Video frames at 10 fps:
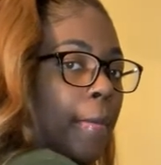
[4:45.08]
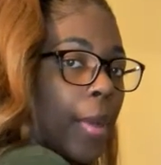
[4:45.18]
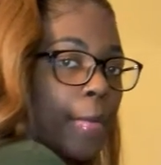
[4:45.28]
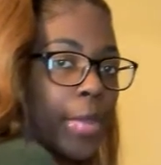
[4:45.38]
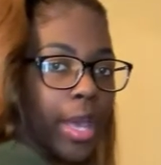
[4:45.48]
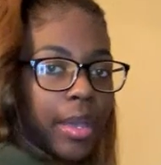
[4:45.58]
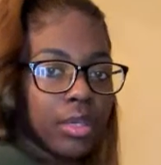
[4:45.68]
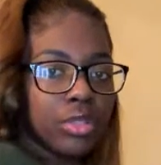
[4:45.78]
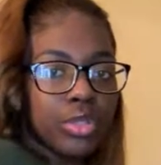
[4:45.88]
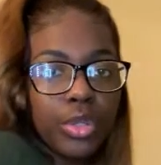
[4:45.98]
my
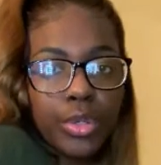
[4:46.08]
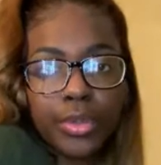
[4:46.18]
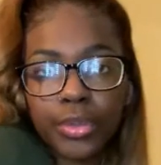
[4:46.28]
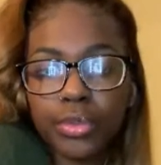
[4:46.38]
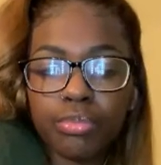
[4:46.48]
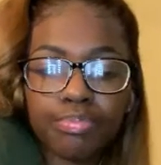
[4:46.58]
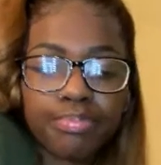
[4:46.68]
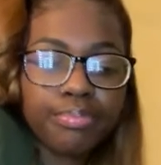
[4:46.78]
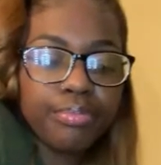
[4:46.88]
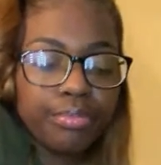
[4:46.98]
back, so
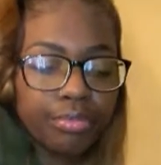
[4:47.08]
I